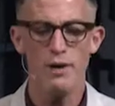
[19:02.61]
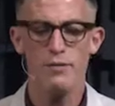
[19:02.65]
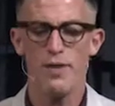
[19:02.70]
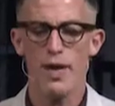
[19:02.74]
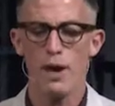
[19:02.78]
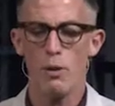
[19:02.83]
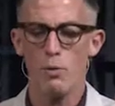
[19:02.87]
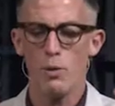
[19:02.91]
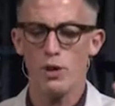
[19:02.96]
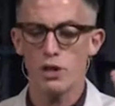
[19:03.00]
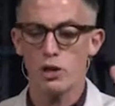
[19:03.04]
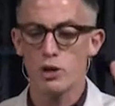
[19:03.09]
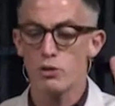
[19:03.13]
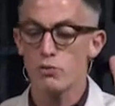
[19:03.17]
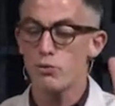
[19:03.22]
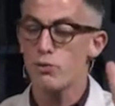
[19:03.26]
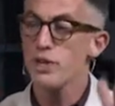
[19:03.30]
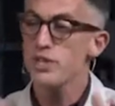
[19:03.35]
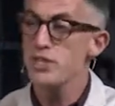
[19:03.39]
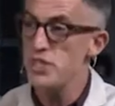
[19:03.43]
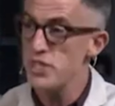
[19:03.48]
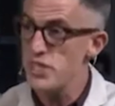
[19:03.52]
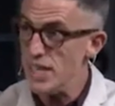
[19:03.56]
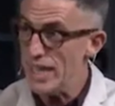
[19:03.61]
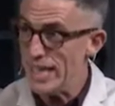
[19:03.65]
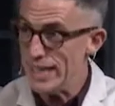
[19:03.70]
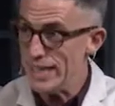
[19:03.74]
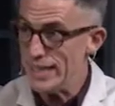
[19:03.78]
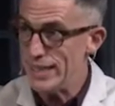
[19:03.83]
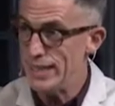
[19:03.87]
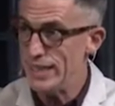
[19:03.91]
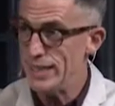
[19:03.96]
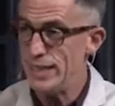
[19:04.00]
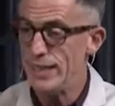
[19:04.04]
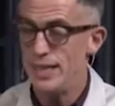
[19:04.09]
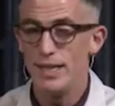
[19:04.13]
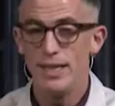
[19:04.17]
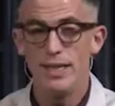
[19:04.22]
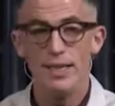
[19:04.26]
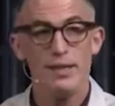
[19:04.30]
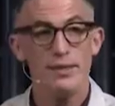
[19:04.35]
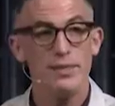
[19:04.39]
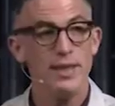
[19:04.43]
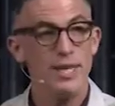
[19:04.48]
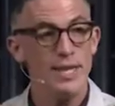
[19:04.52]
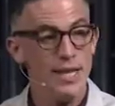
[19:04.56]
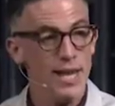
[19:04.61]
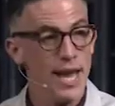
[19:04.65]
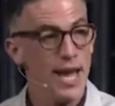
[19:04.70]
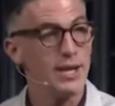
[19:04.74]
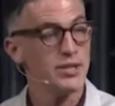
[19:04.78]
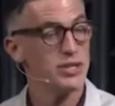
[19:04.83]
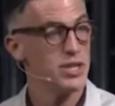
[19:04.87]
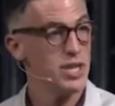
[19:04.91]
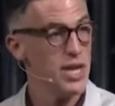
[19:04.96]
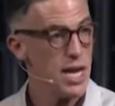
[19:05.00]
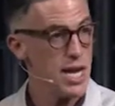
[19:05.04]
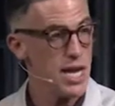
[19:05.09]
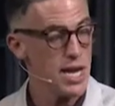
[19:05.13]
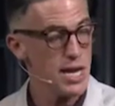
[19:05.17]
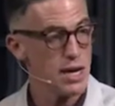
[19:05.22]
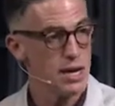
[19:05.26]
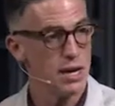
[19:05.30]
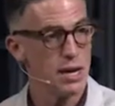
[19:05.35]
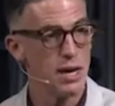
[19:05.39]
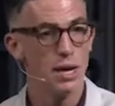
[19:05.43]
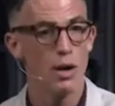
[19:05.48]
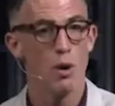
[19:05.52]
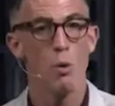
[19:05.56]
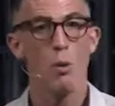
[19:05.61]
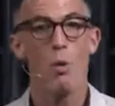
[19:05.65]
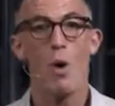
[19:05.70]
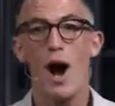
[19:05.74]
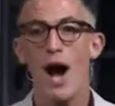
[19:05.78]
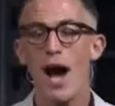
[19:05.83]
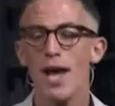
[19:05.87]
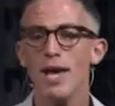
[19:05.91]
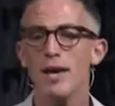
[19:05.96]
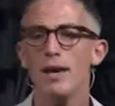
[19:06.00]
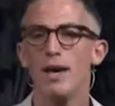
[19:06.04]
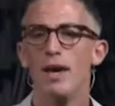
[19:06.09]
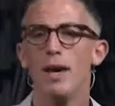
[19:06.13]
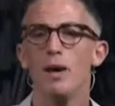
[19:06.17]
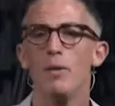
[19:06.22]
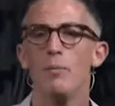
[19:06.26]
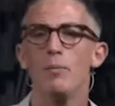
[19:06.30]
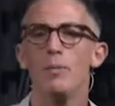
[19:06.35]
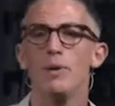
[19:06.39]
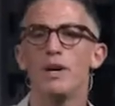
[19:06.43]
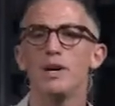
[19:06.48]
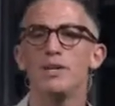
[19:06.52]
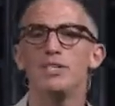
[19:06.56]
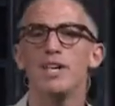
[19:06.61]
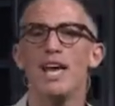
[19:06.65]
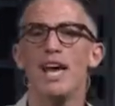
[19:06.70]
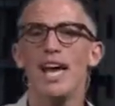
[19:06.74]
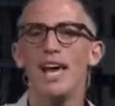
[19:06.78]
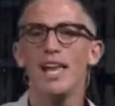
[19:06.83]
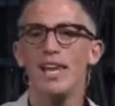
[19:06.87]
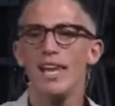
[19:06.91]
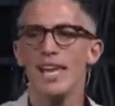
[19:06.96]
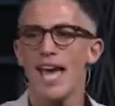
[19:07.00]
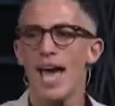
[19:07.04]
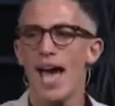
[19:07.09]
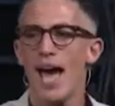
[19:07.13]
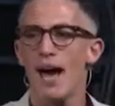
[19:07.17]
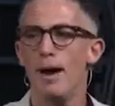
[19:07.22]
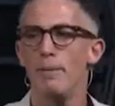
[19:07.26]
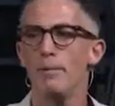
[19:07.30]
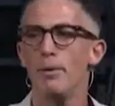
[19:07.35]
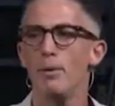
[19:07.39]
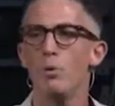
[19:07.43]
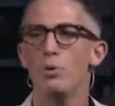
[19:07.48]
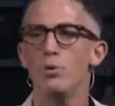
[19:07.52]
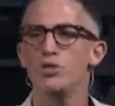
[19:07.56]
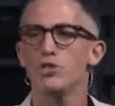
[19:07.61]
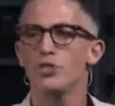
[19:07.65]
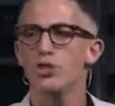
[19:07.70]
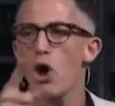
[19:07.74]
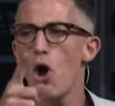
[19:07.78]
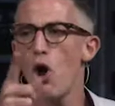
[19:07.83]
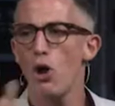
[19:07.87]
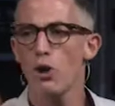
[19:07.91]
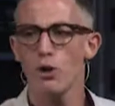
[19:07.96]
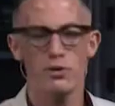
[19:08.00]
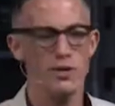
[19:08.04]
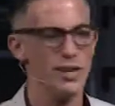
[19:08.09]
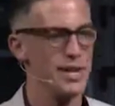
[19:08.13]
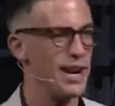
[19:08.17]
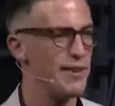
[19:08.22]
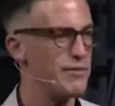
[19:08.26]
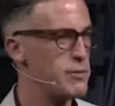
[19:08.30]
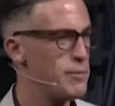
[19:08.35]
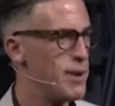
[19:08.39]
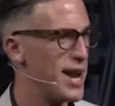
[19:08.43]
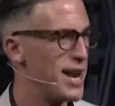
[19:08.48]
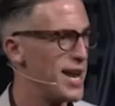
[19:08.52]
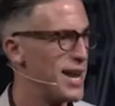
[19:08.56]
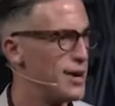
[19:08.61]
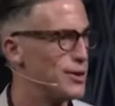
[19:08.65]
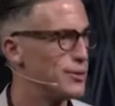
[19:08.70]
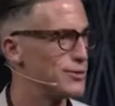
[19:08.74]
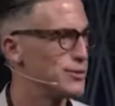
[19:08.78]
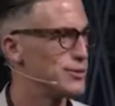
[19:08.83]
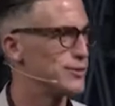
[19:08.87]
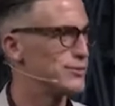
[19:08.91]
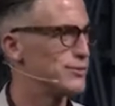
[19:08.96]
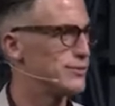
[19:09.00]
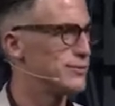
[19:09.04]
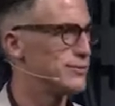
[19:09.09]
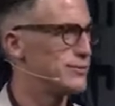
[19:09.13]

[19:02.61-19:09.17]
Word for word: that would christen the next king? Why? Because Eliab was taller than everybody else.